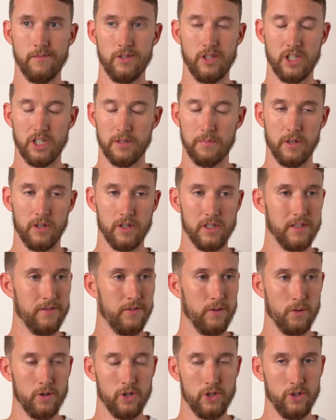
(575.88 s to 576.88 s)
just because
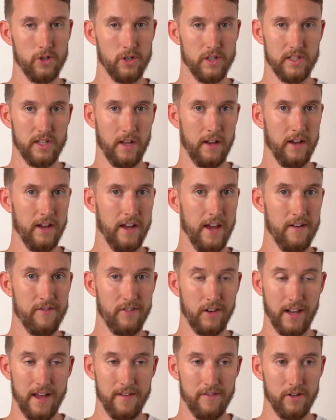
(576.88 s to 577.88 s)
if you want to shoot at say
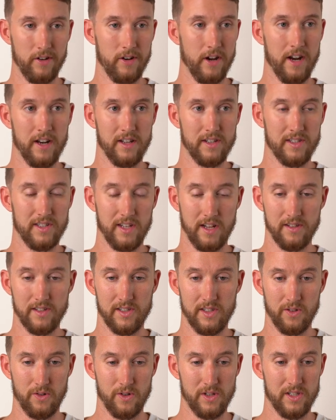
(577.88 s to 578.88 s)
f11 and it's
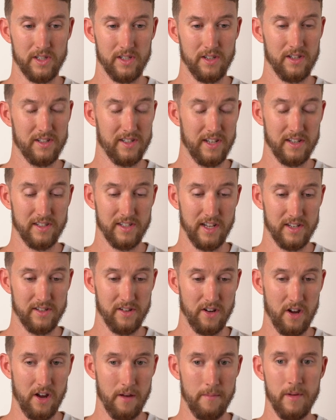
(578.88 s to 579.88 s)
sunset
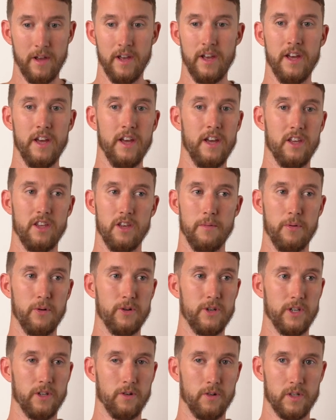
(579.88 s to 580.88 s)
time, you're
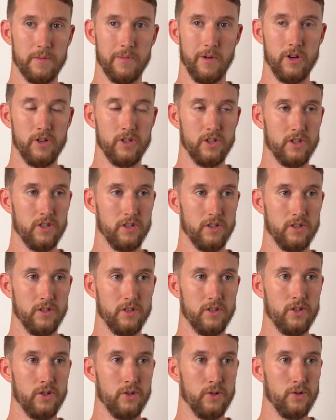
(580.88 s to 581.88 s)
pushing your exposure
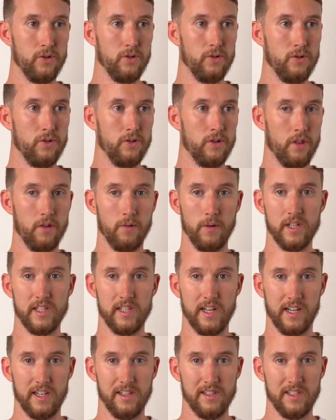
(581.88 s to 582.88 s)
to 2 to 3
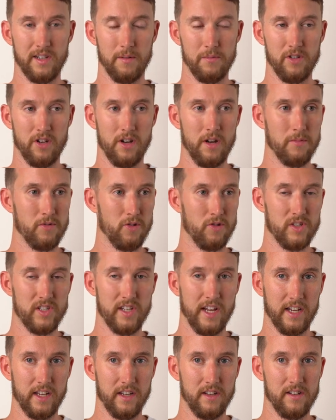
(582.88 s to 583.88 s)
seconds sometimes, or a
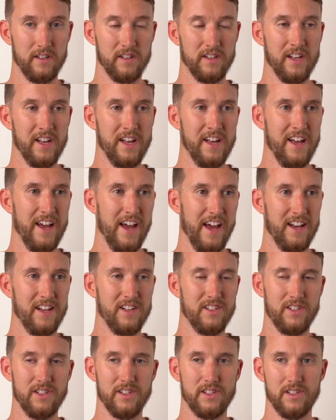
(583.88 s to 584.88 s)
second, and
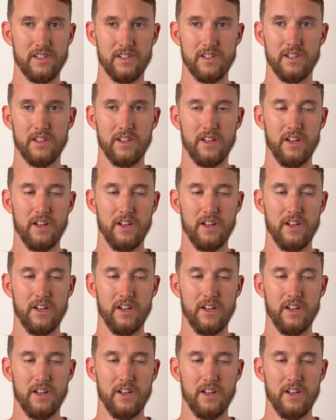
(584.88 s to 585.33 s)
it's just